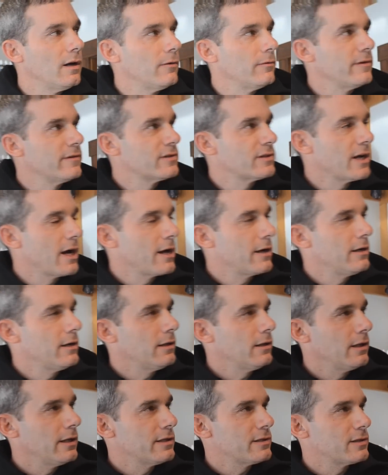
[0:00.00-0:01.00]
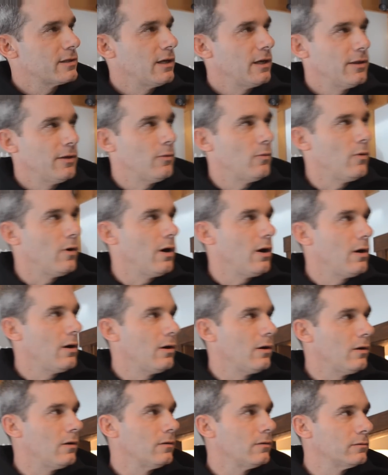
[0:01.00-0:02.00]
we started a list on the
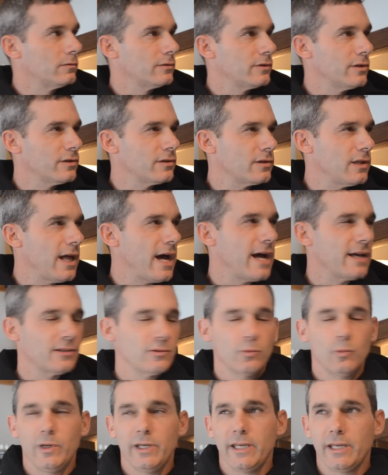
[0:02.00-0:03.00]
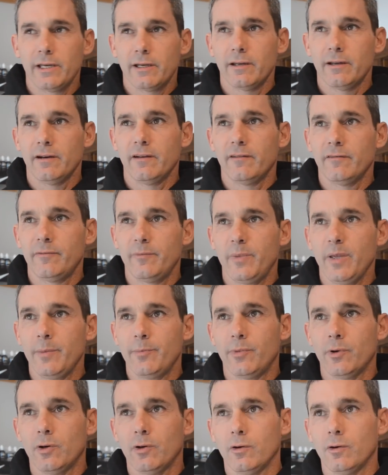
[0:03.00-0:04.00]
wall just last week of
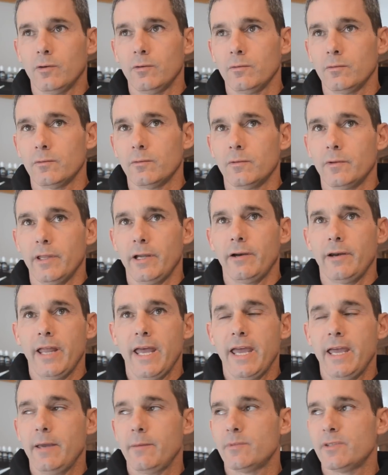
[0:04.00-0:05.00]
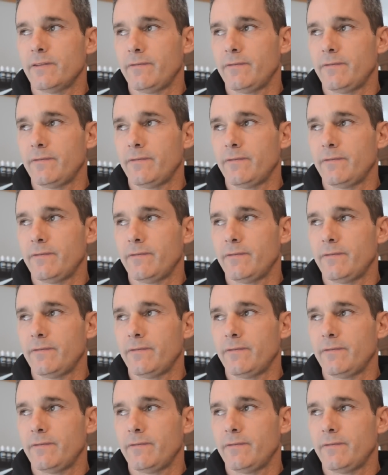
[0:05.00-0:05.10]
people, their names.